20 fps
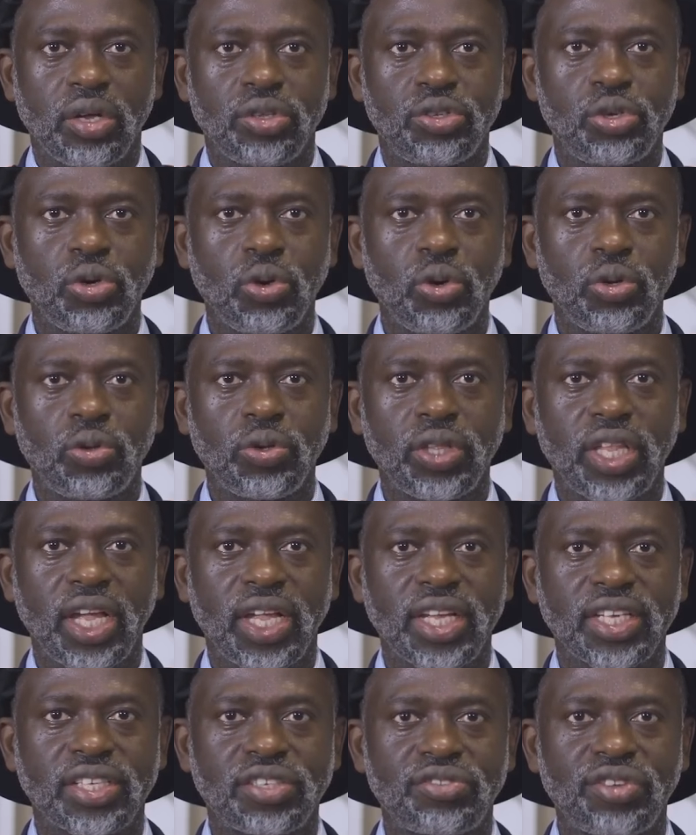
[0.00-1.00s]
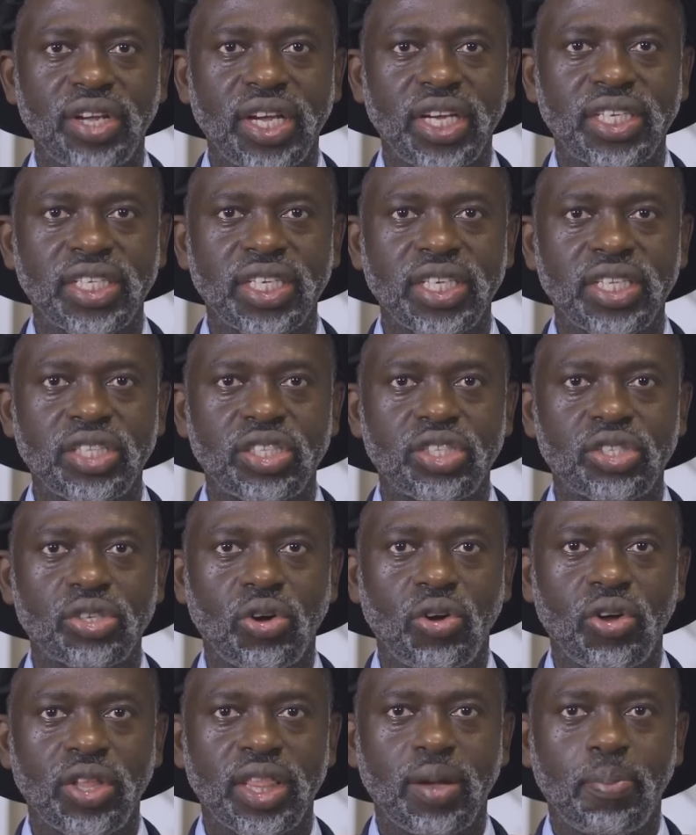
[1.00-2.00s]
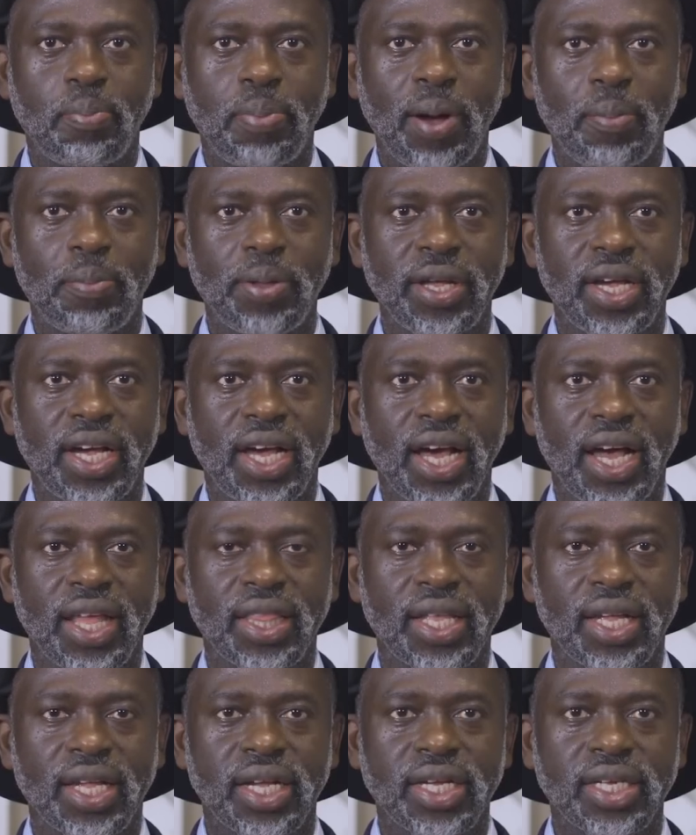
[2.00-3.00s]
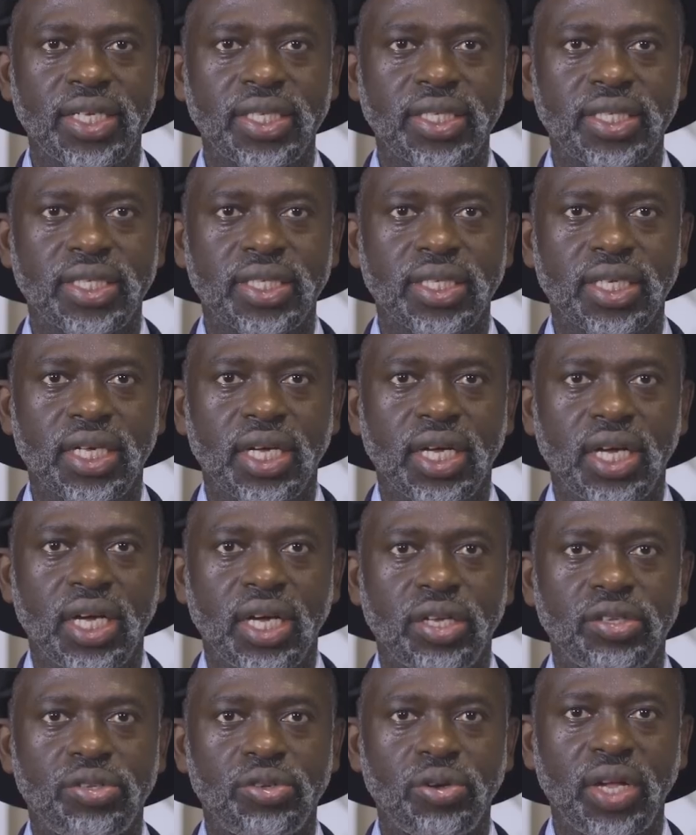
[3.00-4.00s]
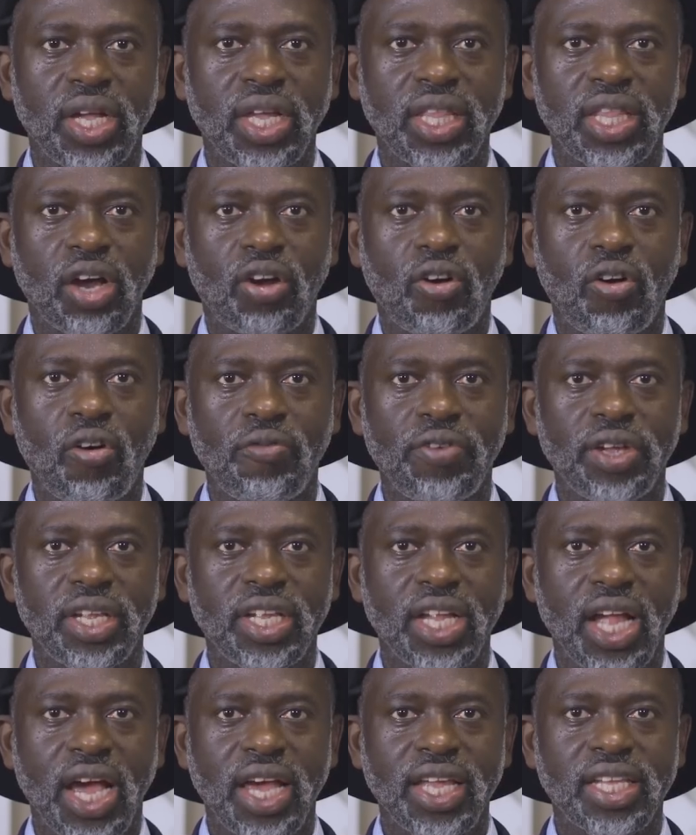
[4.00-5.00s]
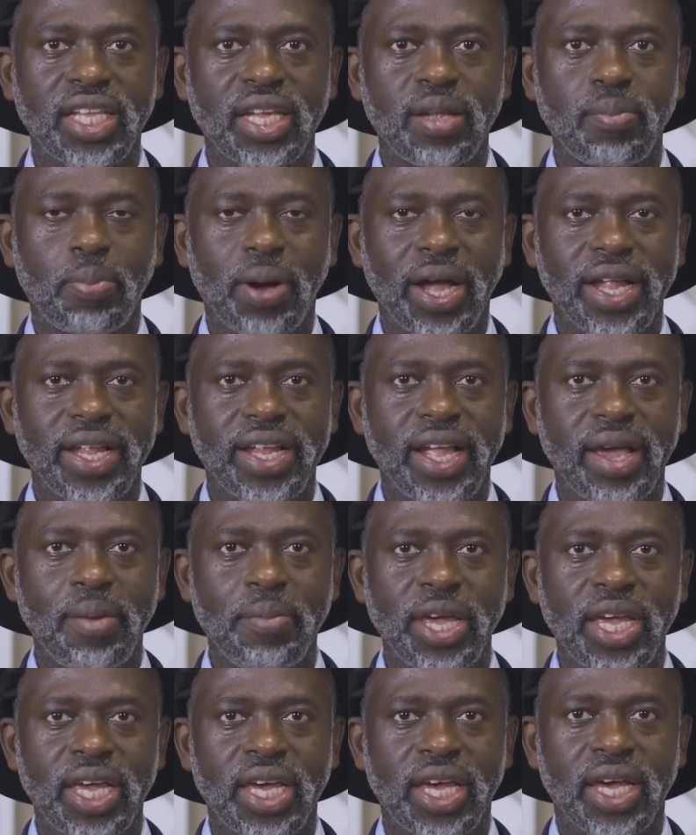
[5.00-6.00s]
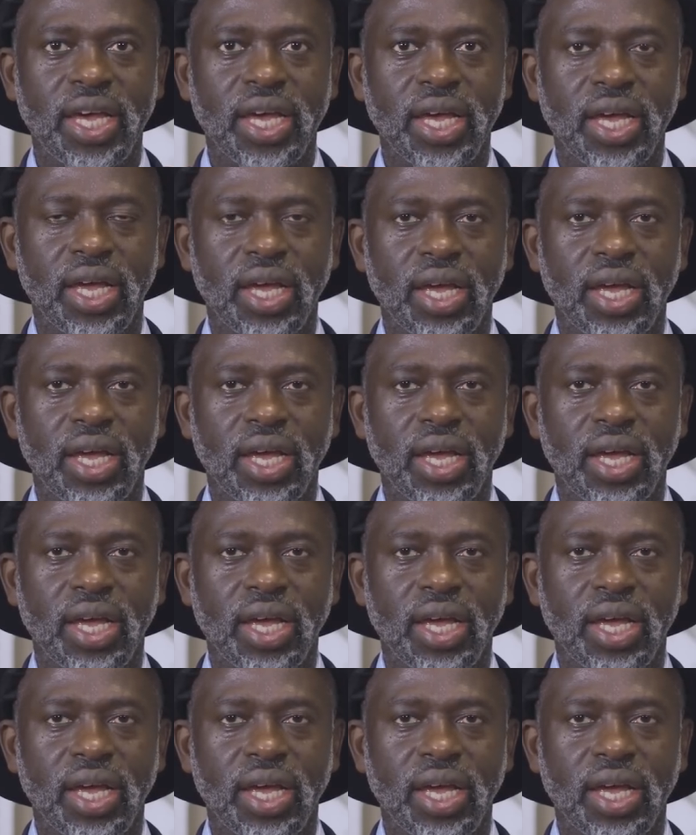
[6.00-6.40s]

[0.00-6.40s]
Due to the restrictions on the public gatherings during the COVID-19 pandemic,